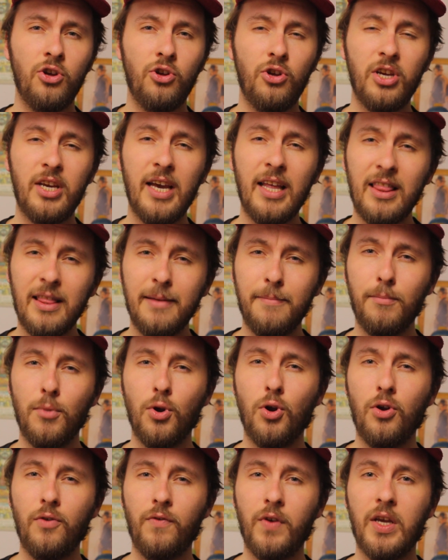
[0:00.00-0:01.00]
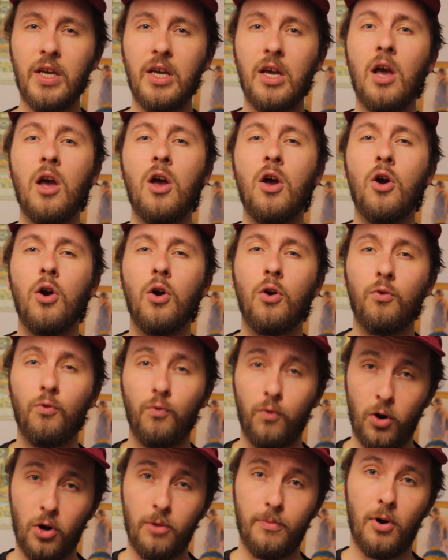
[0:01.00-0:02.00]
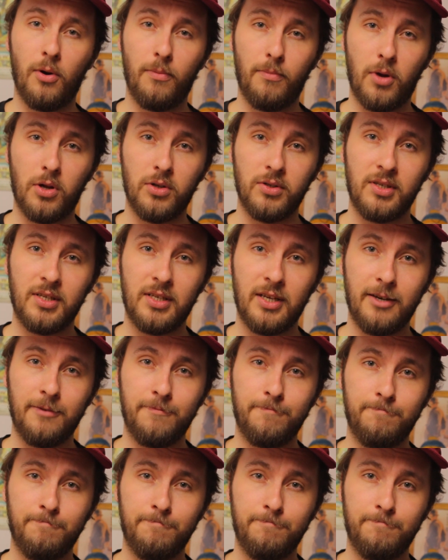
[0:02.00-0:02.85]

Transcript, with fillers: you get the movie Robot Monster.